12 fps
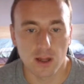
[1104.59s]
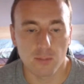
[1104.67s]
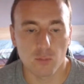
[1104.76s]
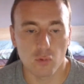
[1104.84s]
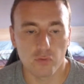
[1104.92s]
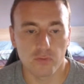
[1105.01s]

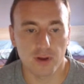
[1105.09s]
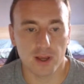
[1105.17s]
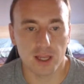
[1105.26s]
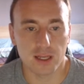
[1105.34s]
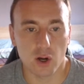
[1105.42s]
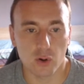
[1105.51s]
move,
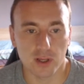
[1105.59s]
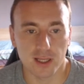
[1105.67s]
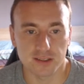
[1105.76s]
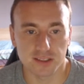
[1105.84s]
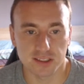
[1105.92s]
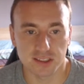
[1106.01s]
and now
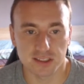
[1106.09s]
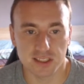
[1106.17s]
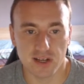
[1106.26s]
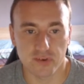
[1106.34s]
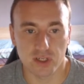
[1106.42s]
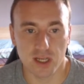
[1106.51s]
king to
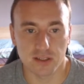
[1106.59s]
c7